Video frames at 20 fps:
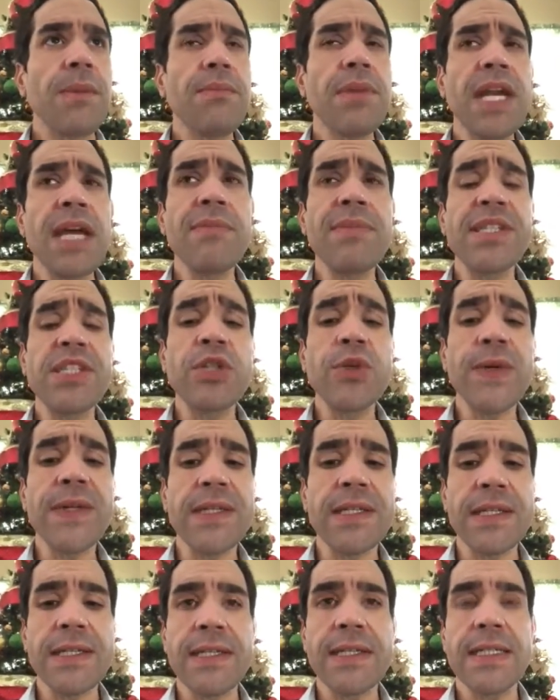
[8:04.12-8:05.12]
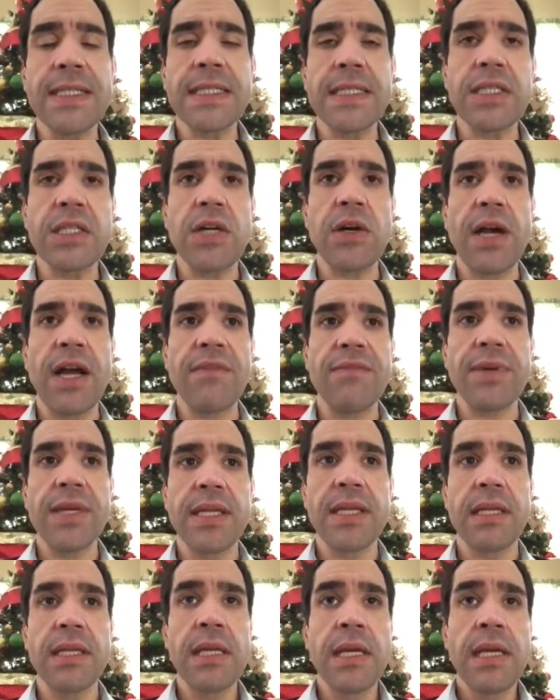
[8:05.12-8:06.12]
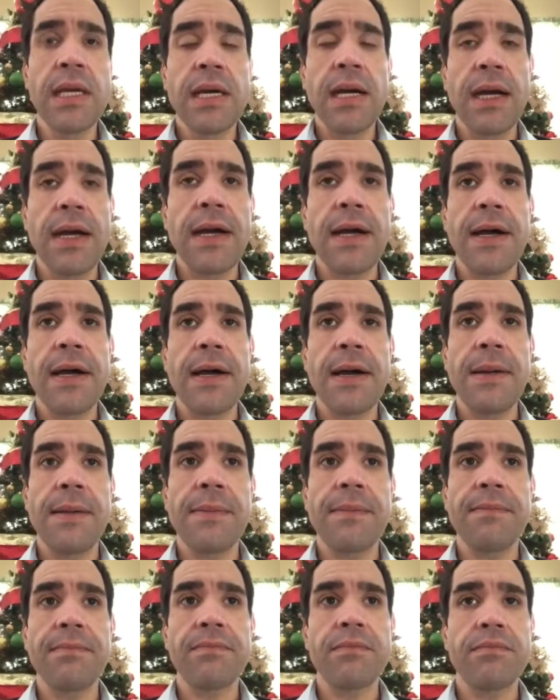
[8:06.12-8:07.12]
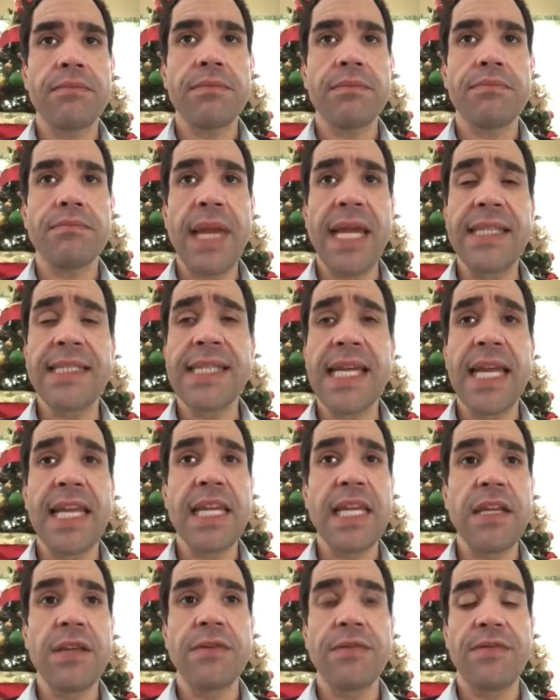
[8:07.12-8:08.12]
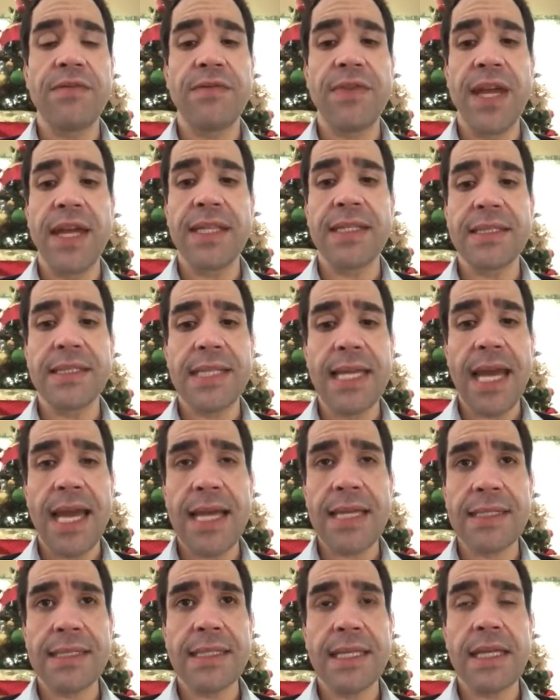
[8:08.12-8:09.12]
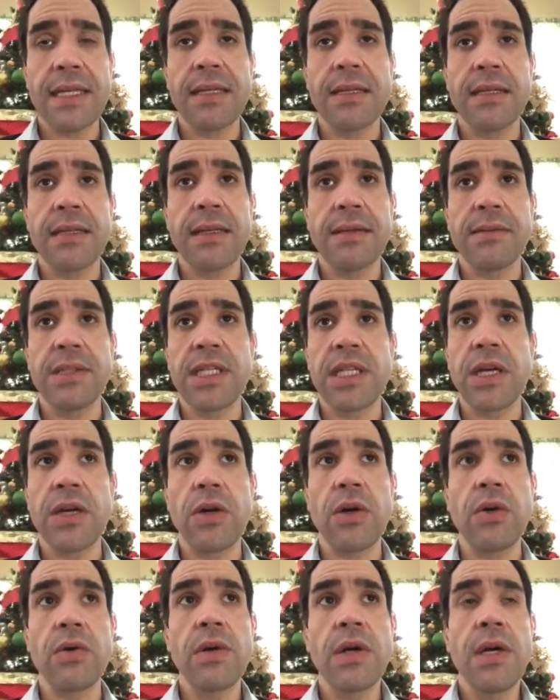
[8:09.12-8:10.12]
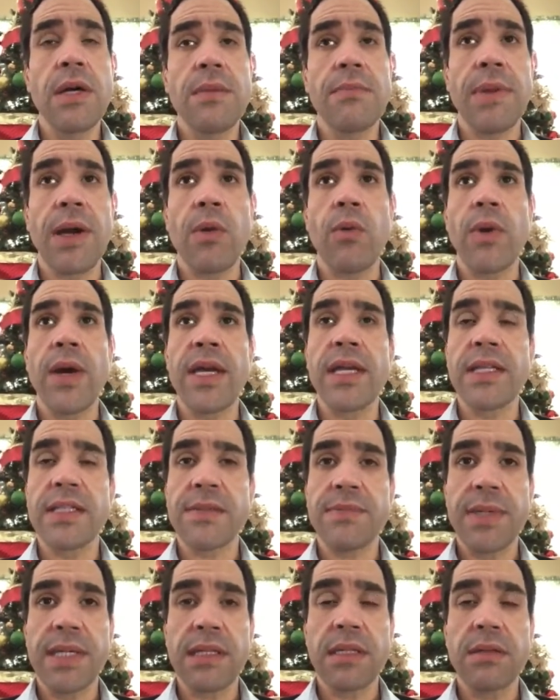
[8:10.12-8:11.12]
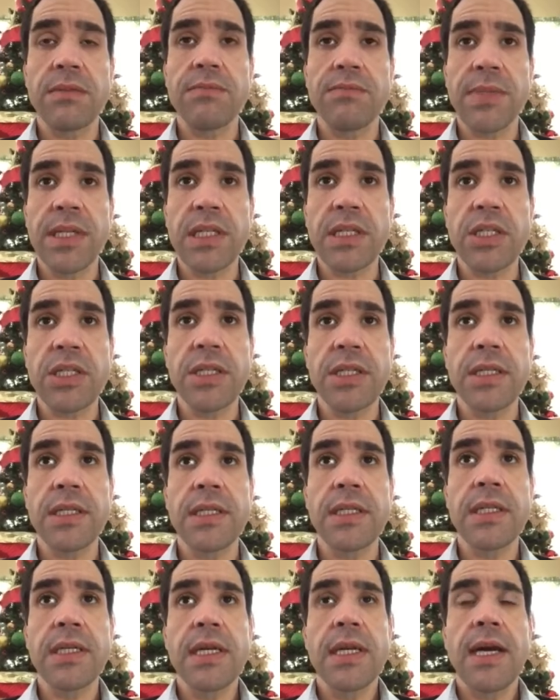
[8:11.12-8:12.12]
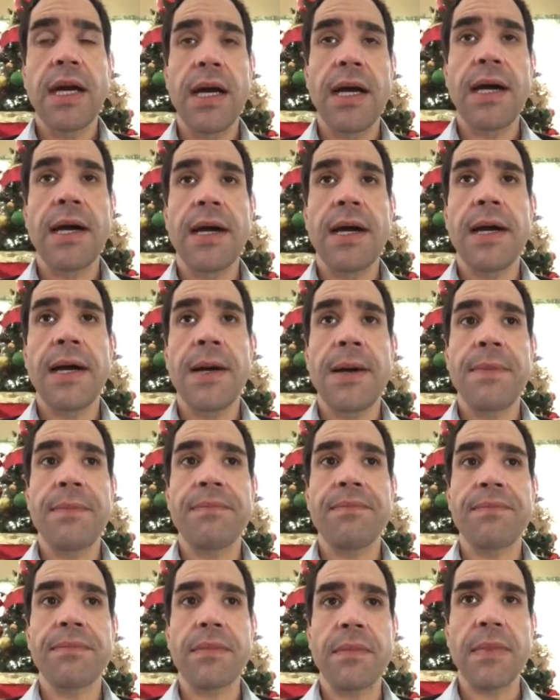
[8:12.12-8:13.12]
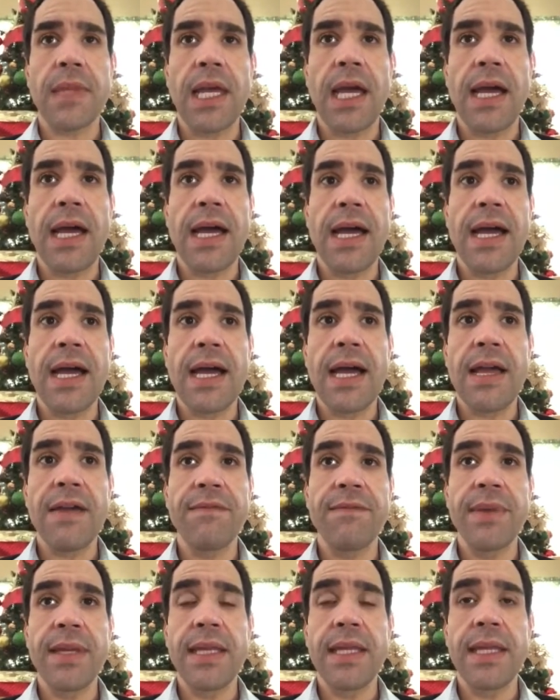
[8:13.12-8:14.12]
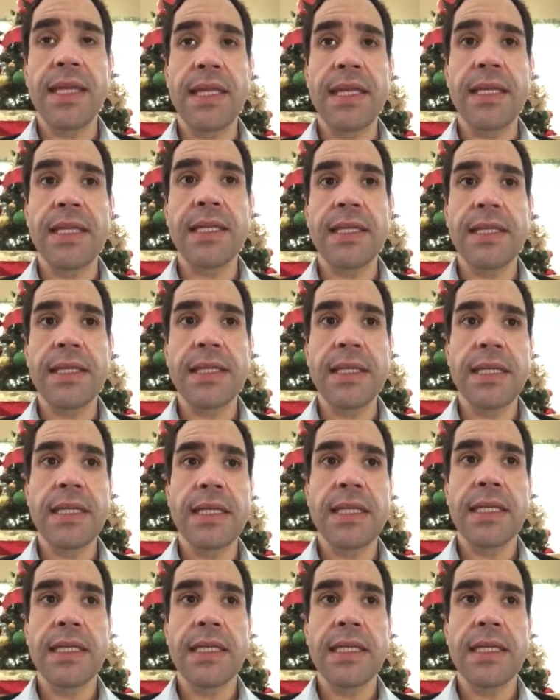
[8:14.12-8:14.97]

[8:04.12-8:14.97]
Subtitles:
But I've been doing good. I've been maintaining fantastic. My weight's been good. I've been